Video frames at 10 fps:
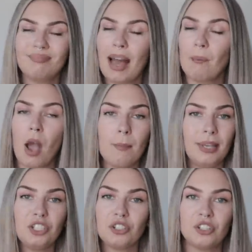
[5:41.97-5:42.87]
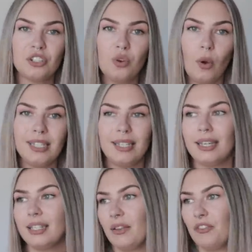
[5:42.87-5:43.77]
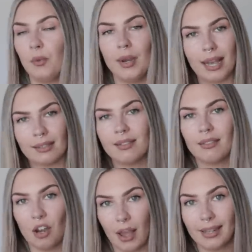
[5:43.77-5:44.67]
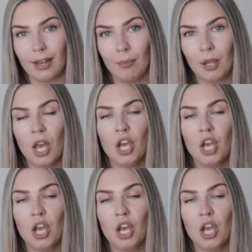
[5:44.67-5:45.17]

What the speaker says: that might be just as noisy as if you were next to the nightclub.